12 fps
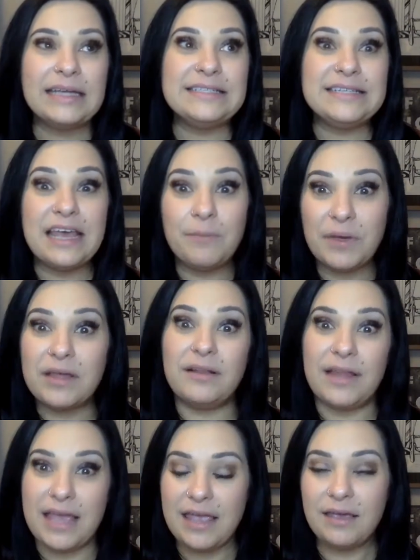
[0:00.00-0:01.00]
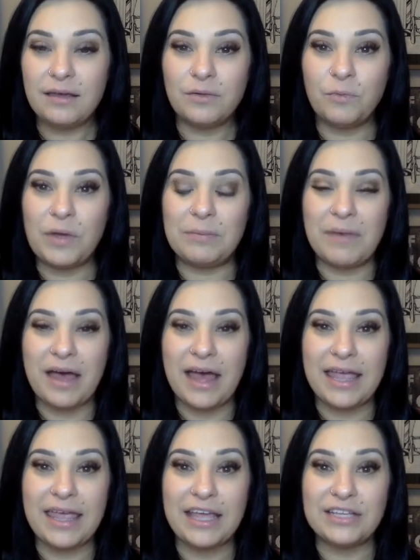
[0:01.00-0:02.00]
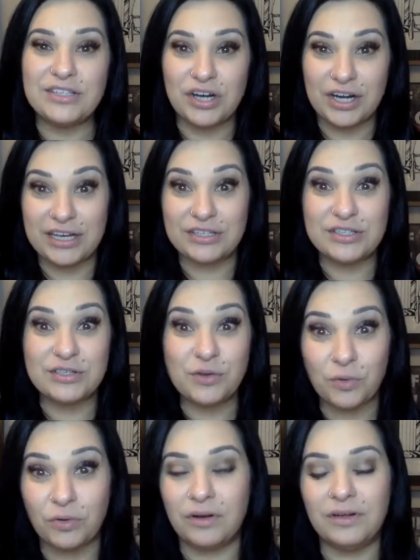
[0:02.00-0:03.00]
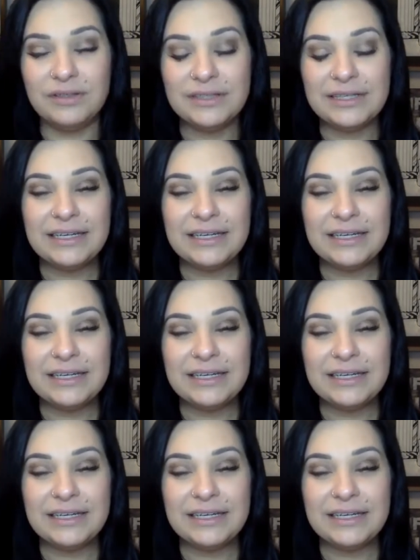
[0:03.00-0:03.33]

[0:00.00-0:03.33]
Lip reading: typically when my kids are in school,